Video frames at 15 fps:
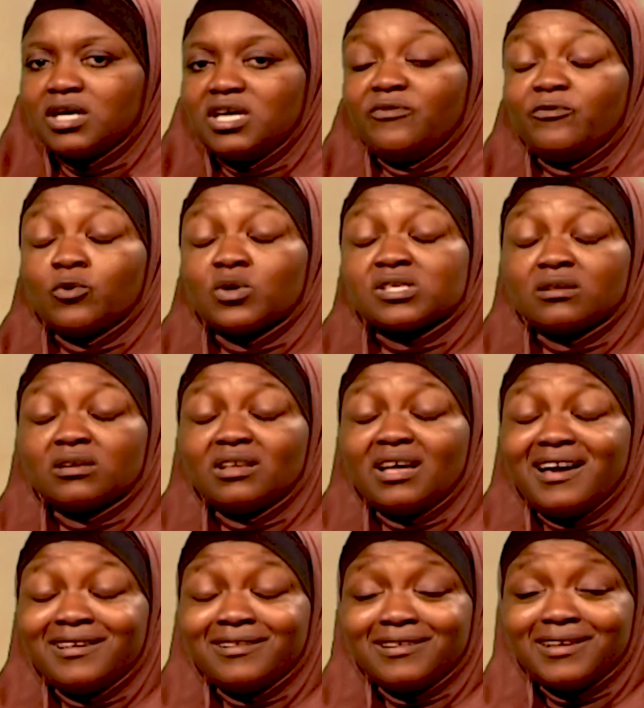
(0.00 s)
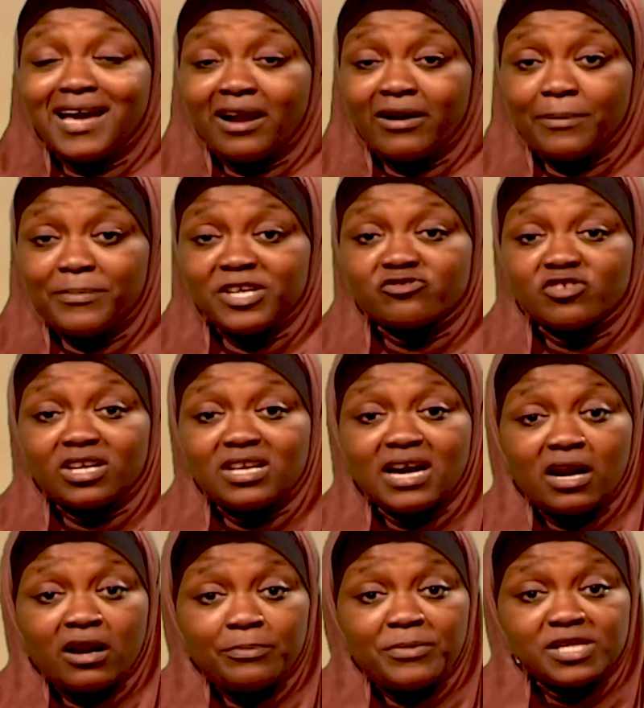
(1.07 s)
If it was an strictly
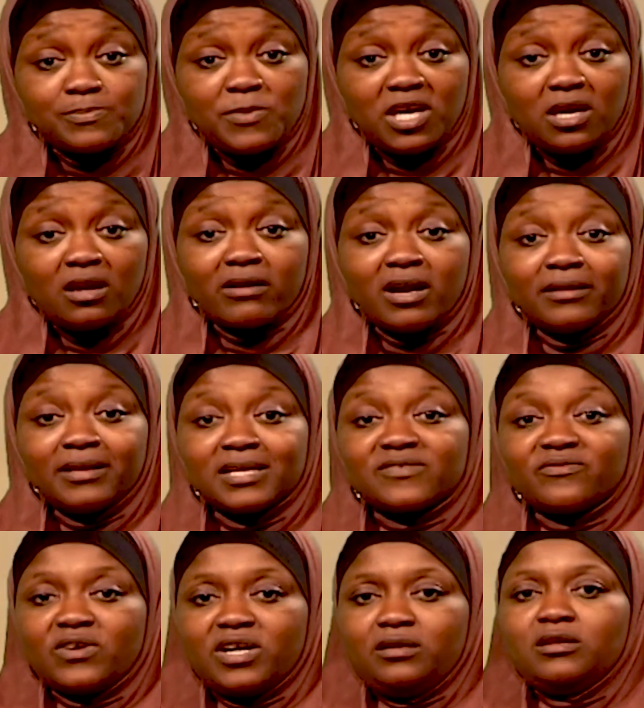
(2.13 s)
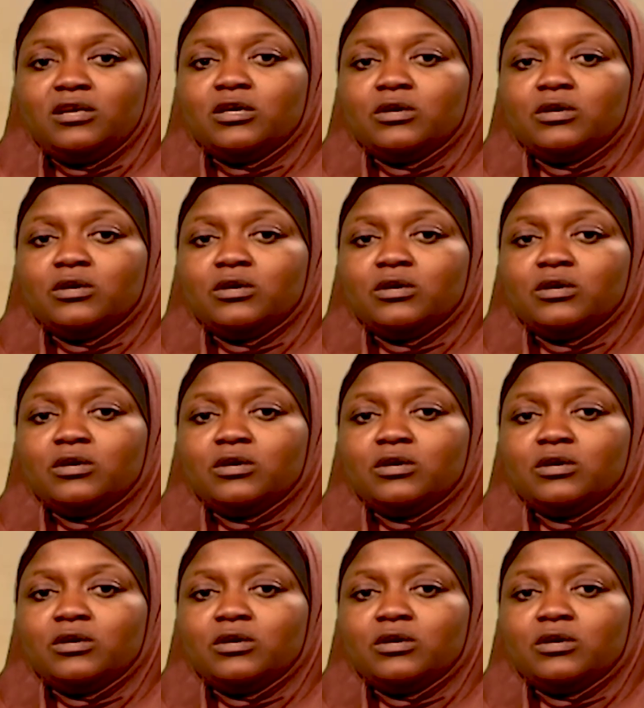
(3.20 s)
Arabic speaking crowd, that's fine.